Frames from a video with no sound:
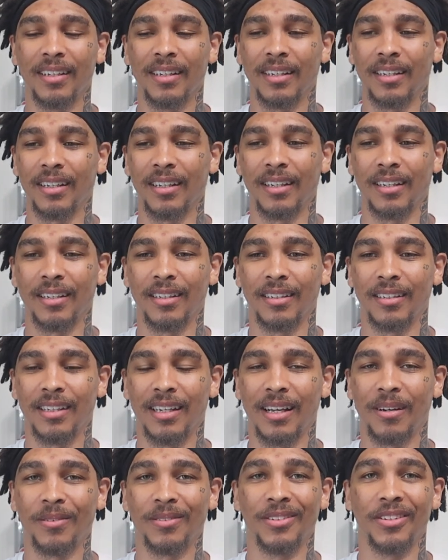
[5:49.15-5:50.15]

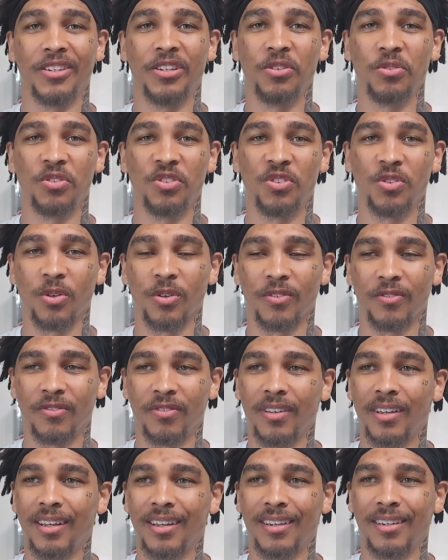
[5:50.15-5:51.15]
I was a huge Jordan
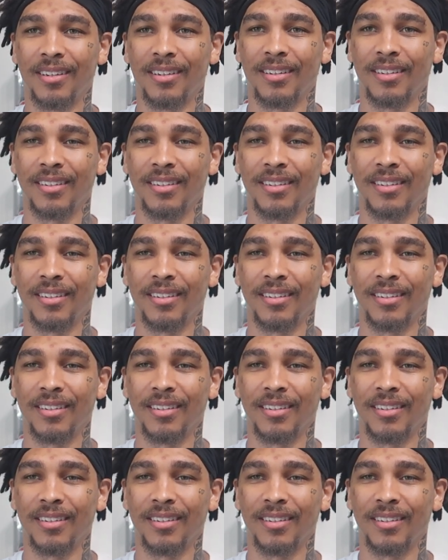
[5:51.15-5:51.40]
fan.